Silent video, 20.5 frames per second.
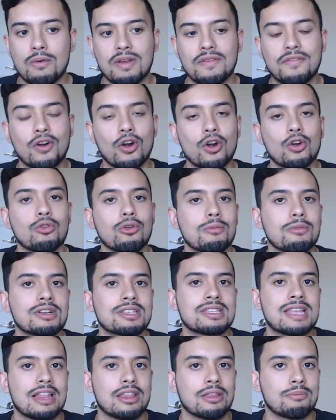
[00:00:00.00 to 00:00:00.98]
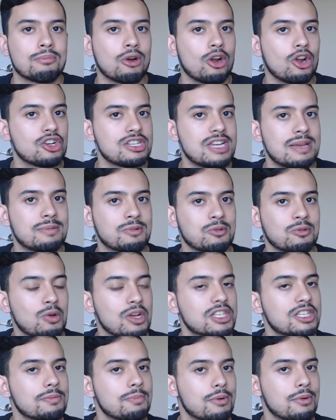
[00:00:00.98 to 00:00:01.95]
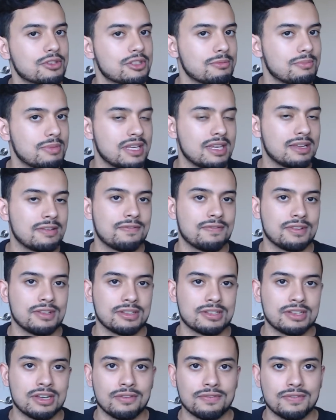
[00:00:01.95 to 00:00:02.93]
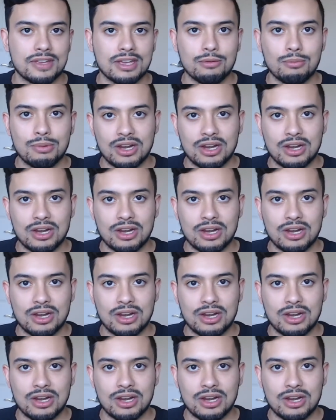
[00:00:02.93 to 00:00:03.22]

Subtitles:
We've heard rumors that LeBron James was supposed to be in Philadelphia.